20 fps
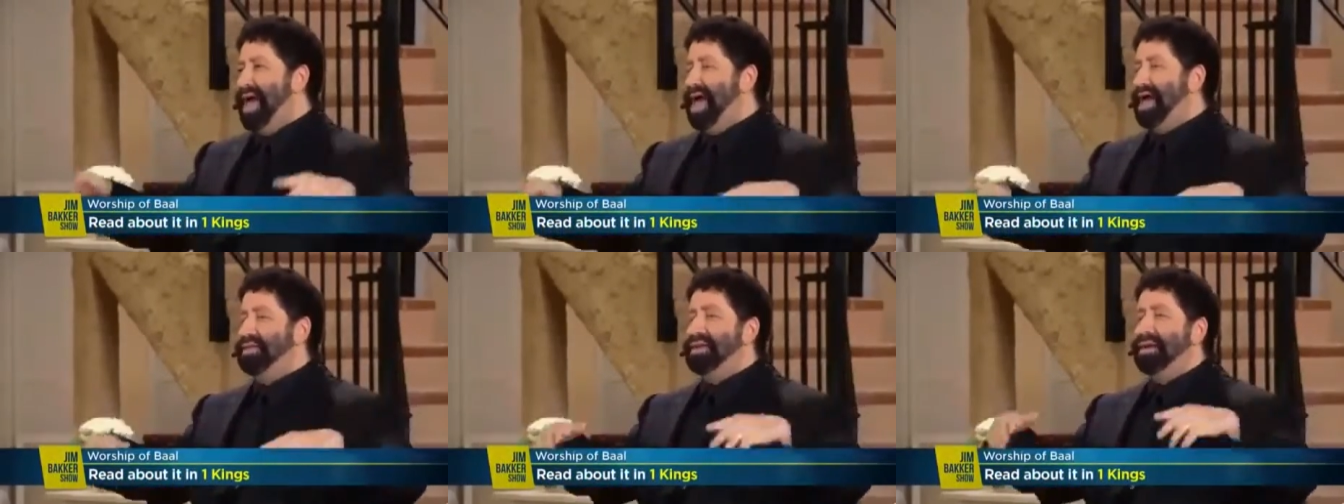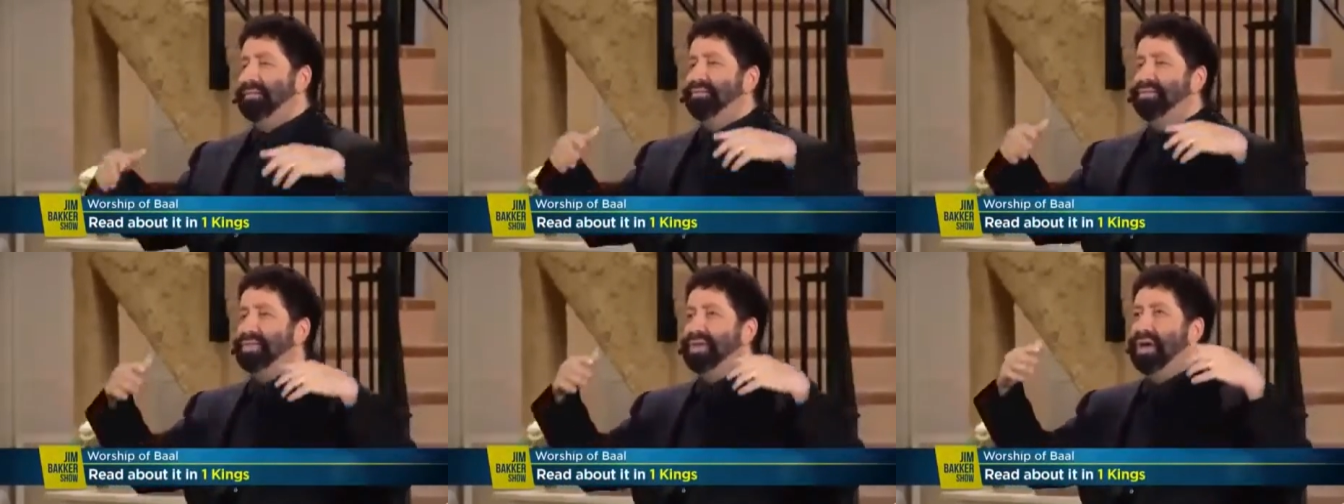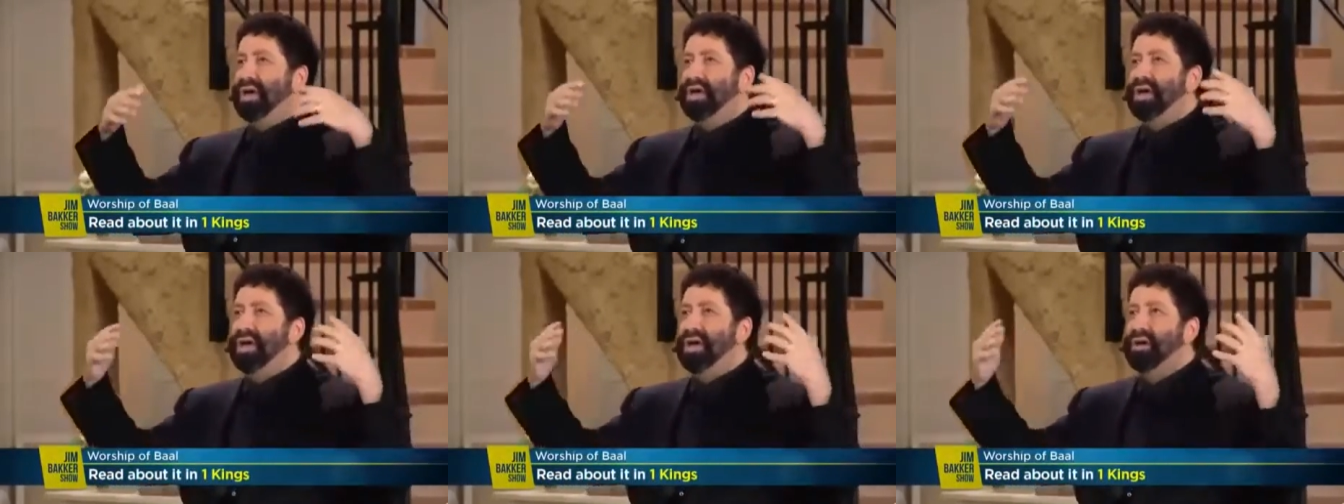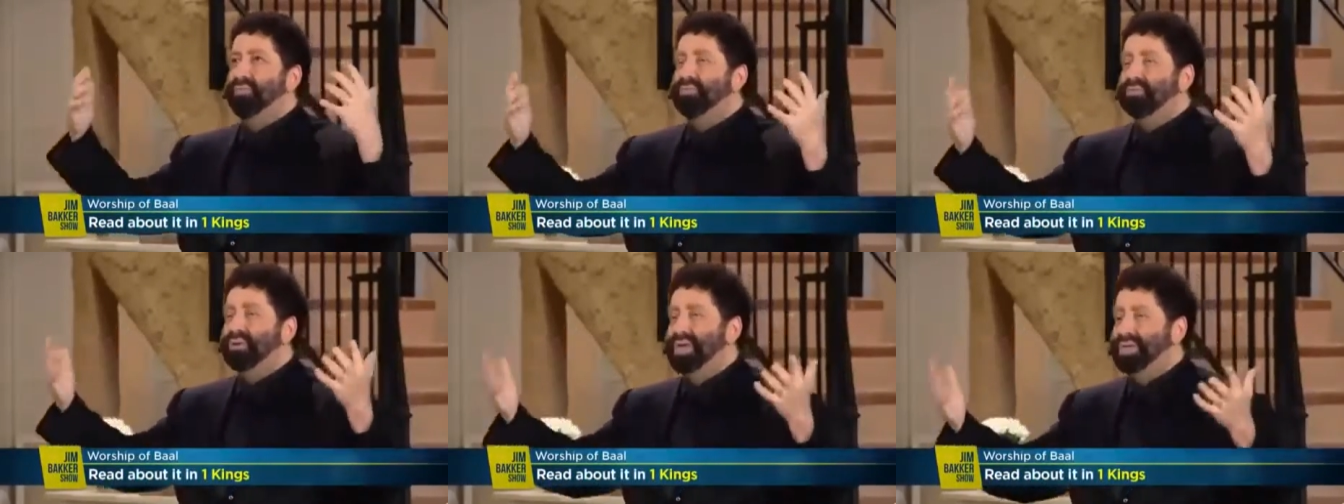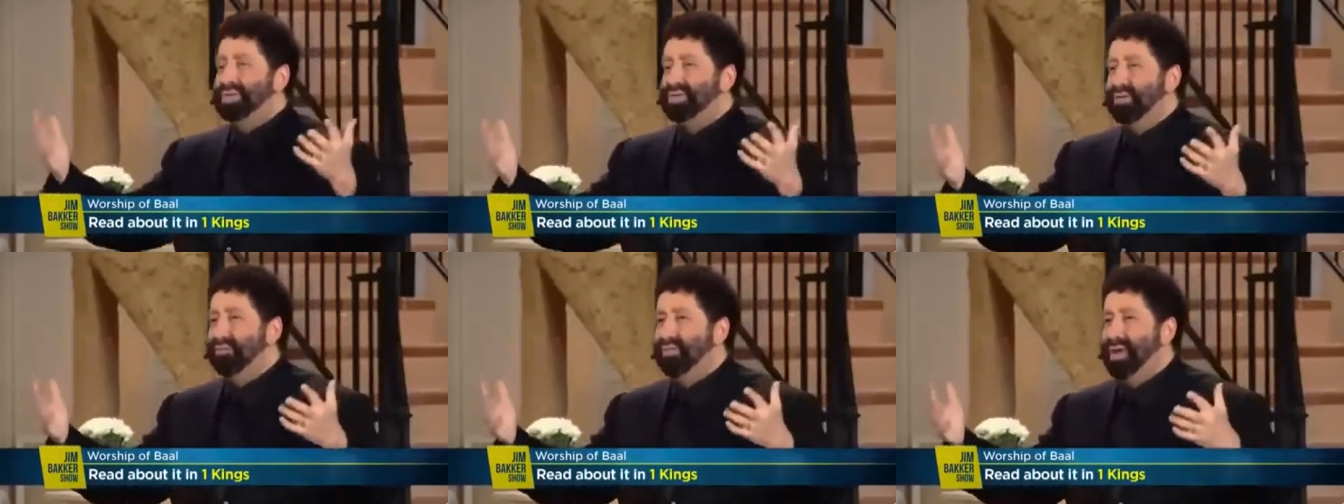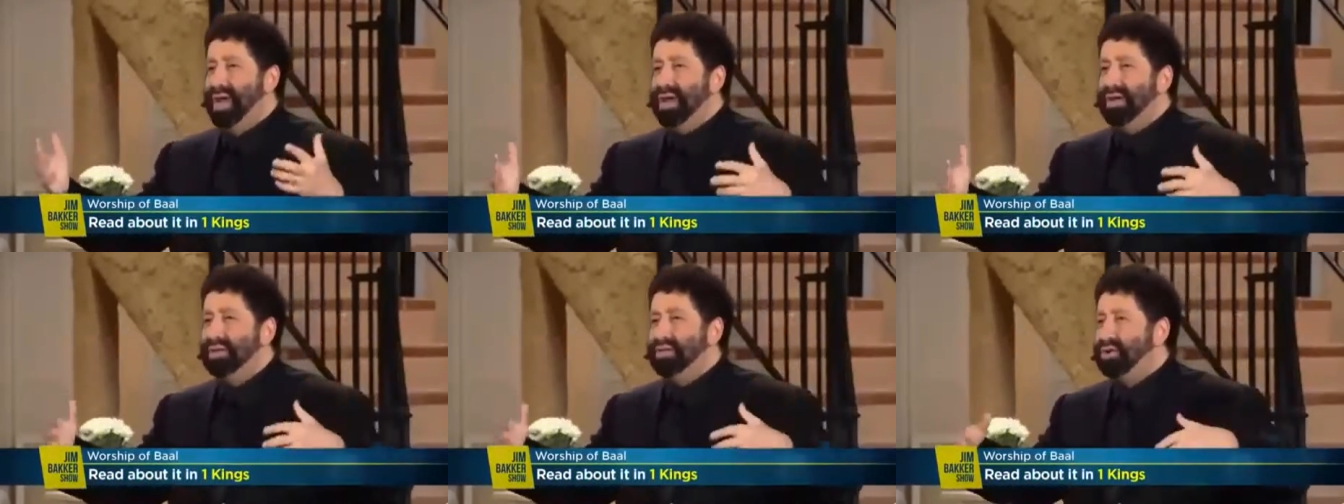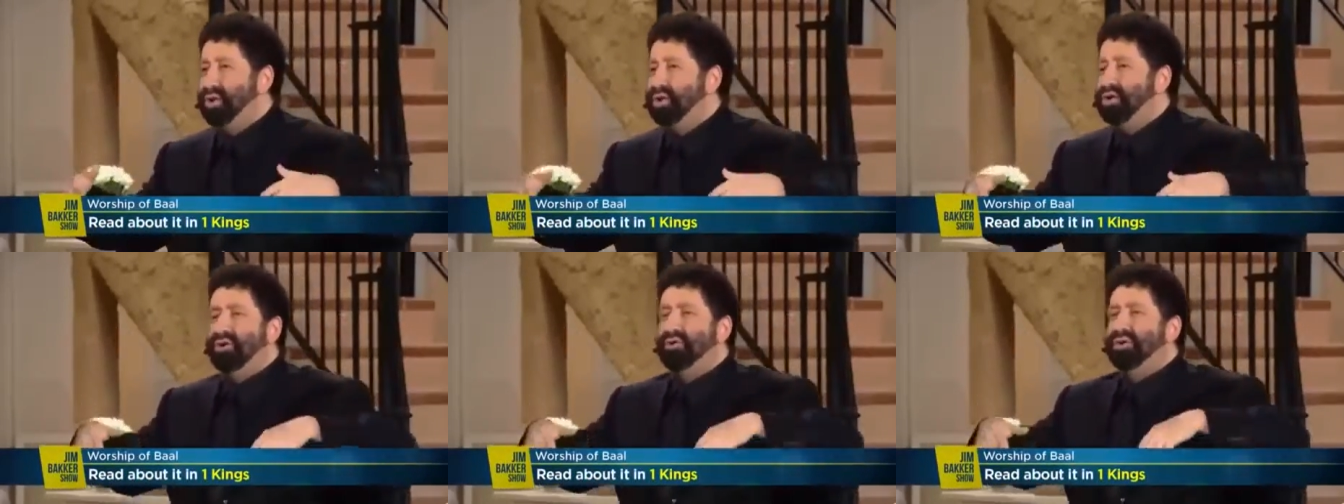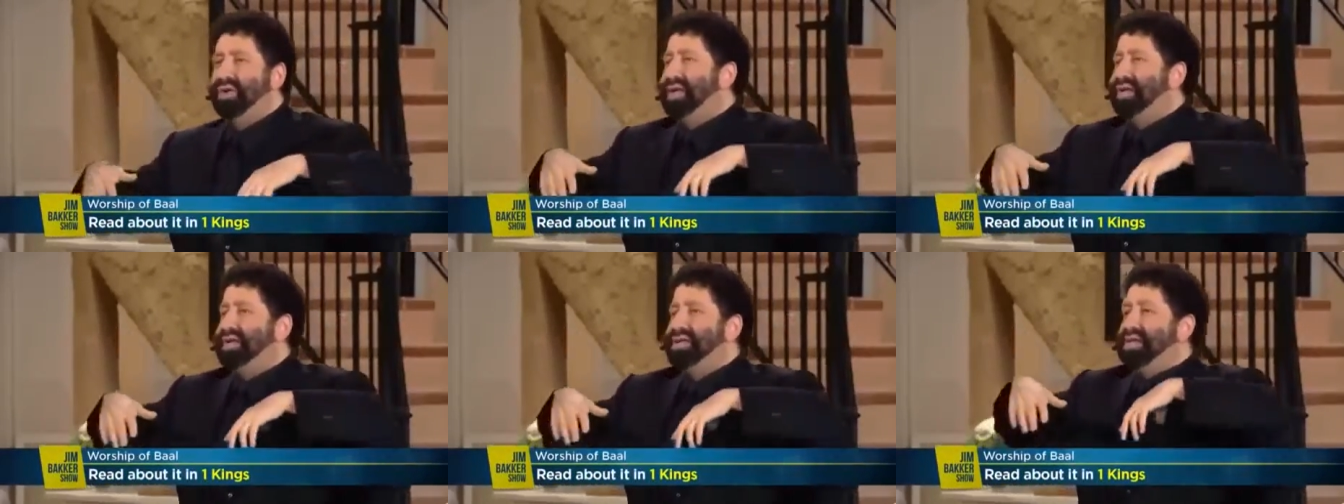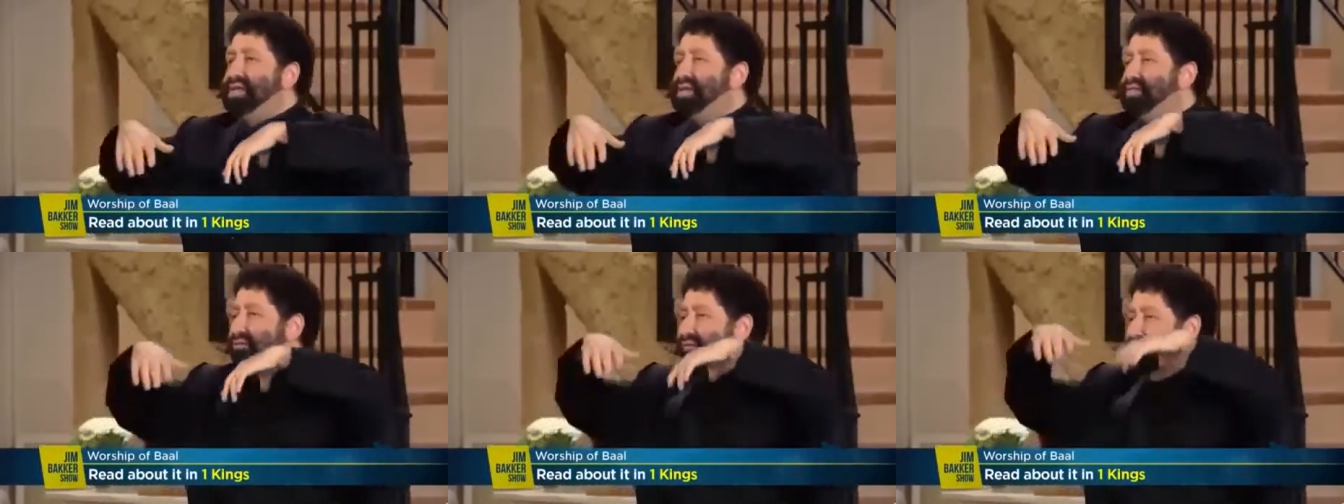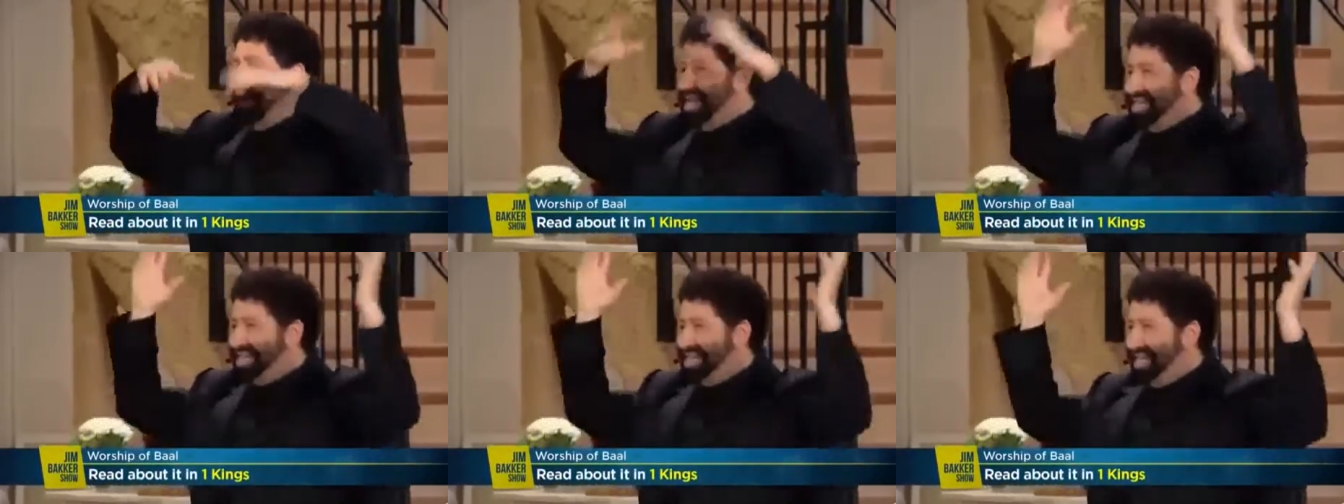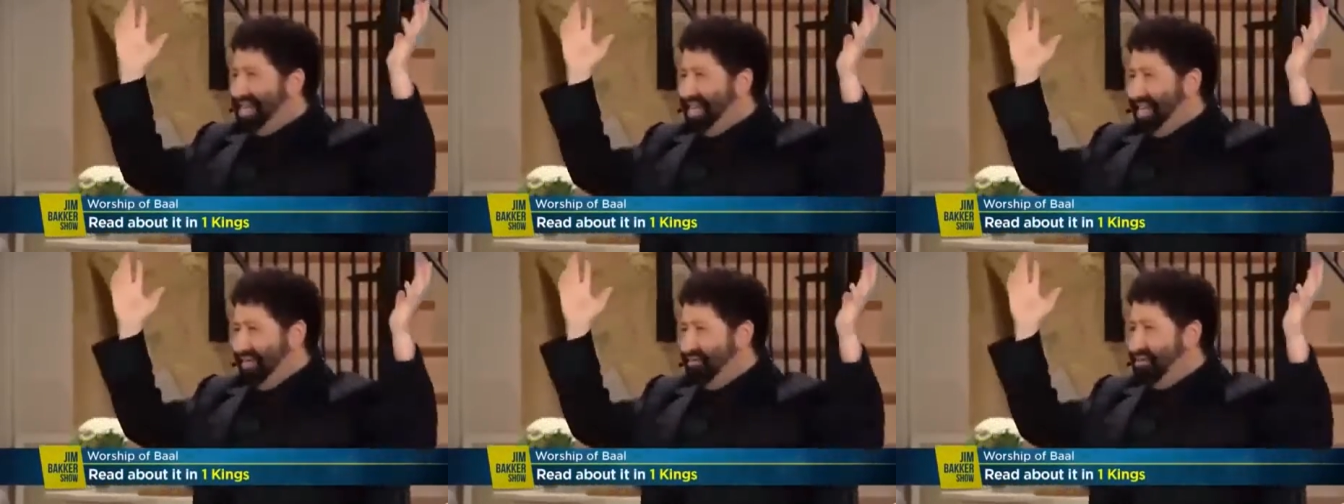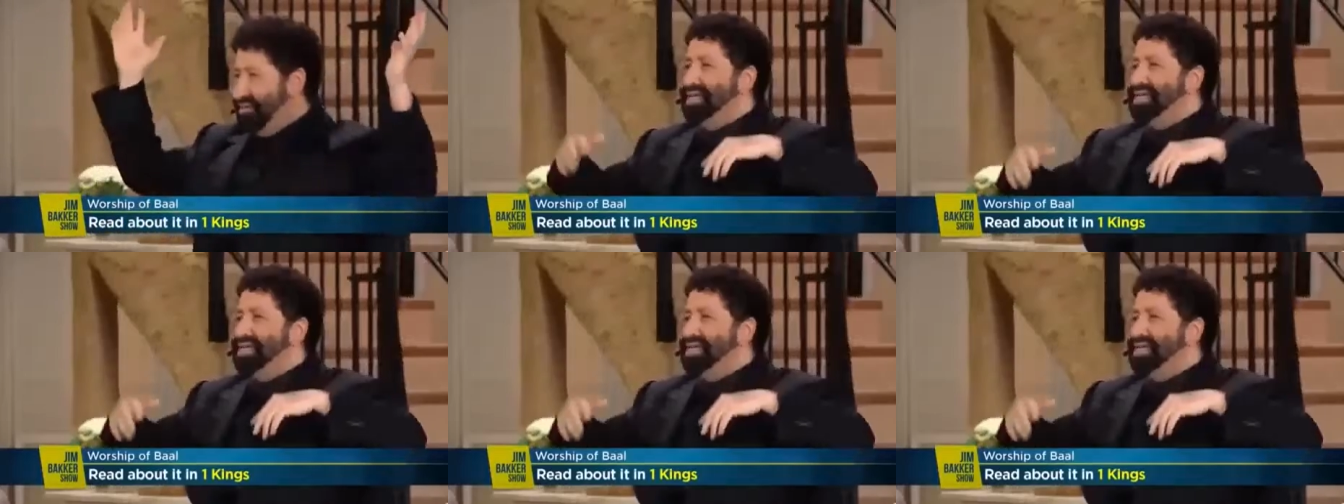and the priests of Baal start going into this frenzy.